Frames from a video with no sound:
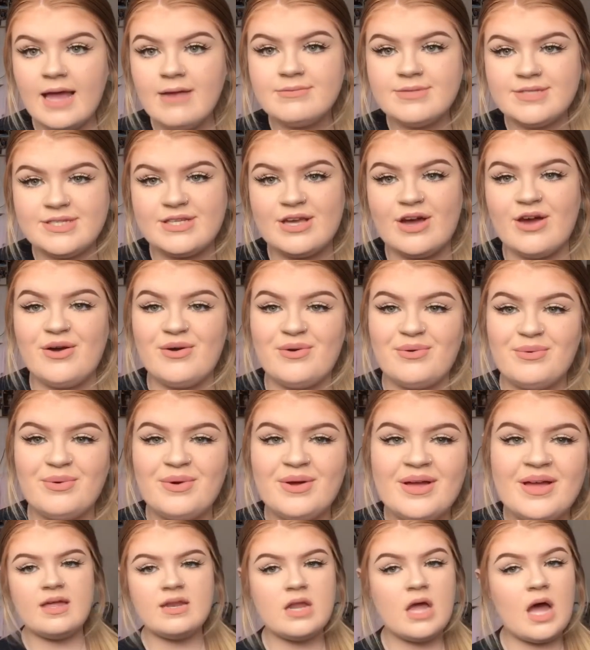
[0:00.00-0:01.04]
So,
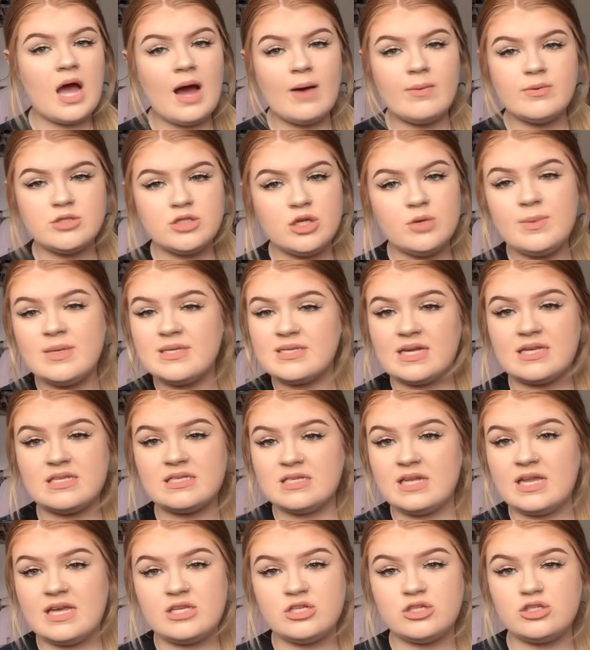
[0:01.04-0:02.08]
and our 2 weeks
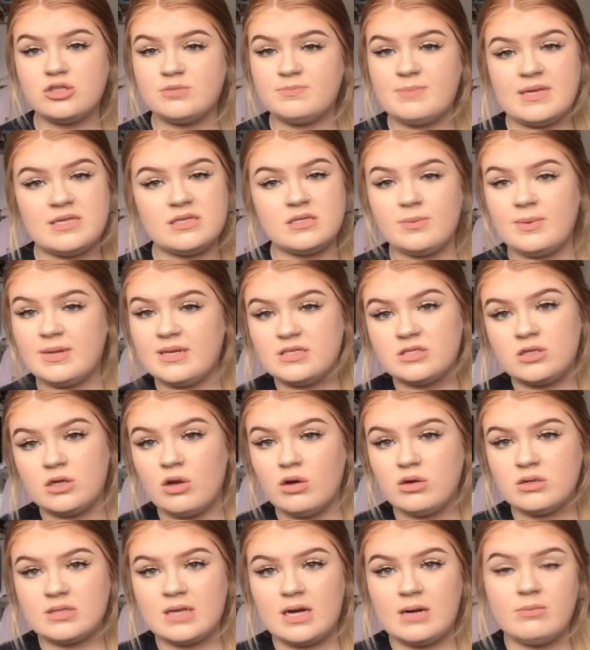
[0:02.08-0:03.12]
isolation just basically went into
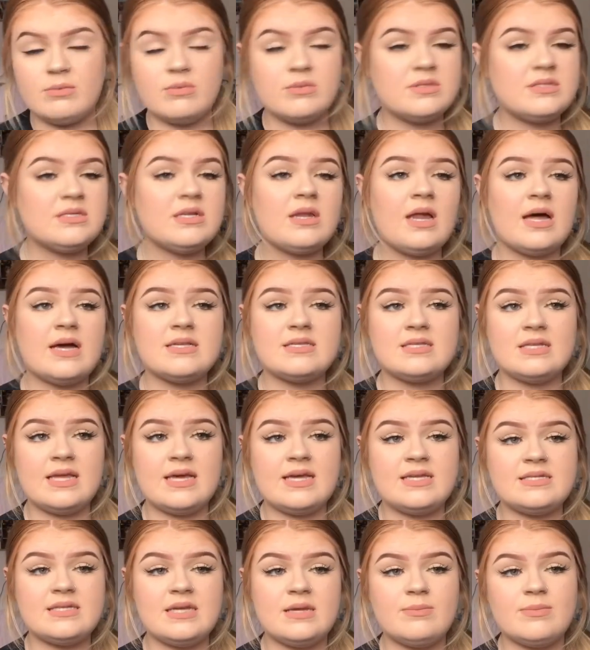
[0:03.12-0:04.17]
lockdown. We were still
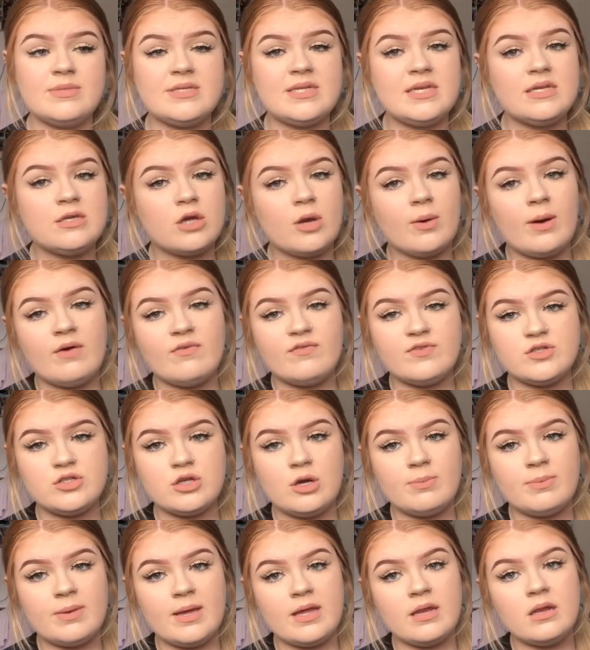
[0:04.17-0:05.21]
isolating, we didn't go out for
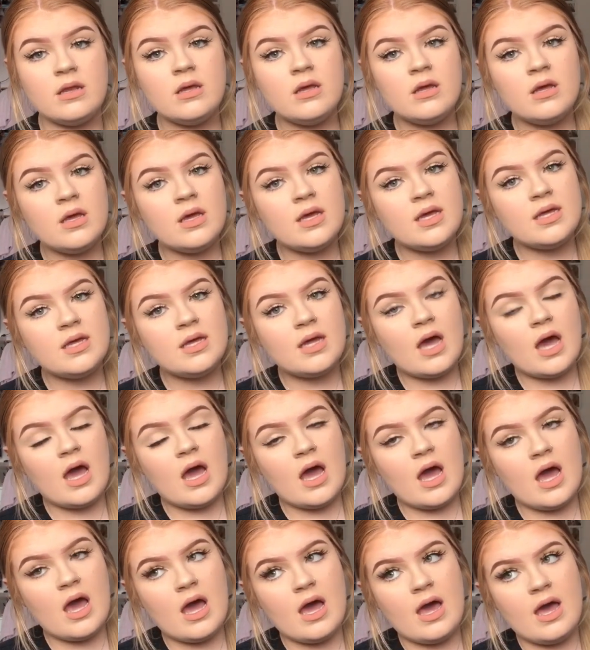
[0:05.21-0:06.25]
shopping
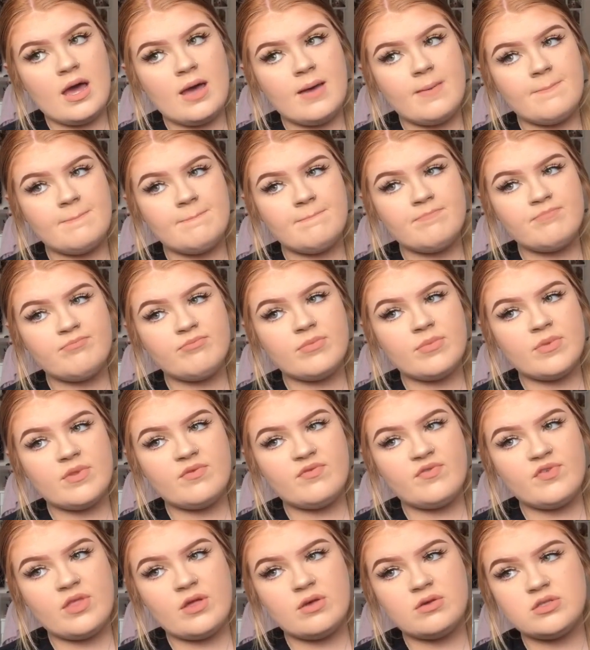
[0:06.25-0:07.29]
for
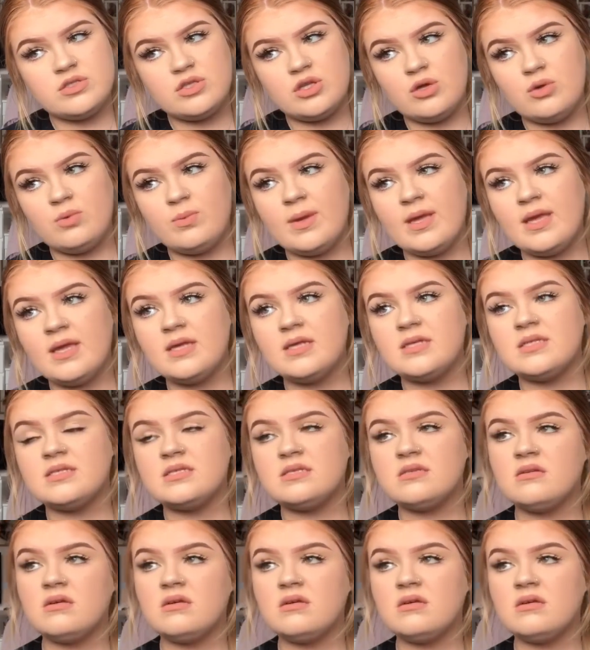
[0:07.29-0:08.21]
those 2 weeks.